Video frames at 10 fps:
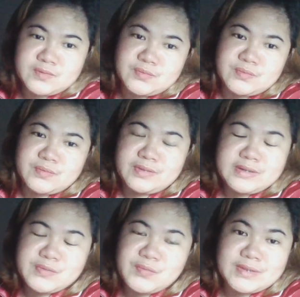So you need
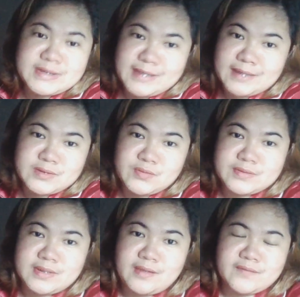to assess
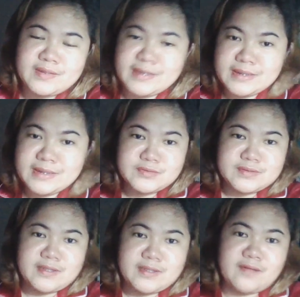yourself, engage
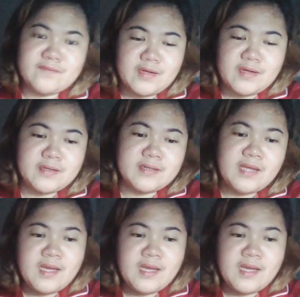yourself on